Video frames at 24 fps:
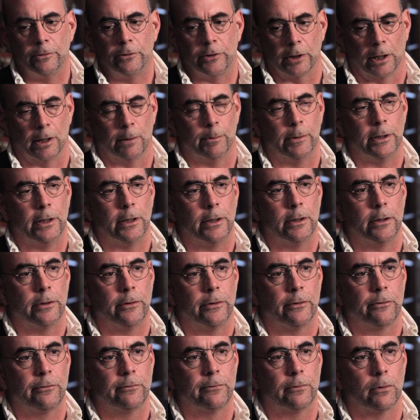dominated
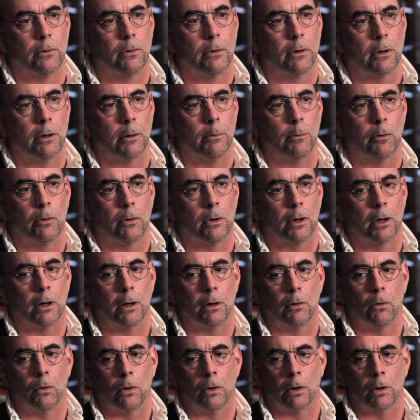this form or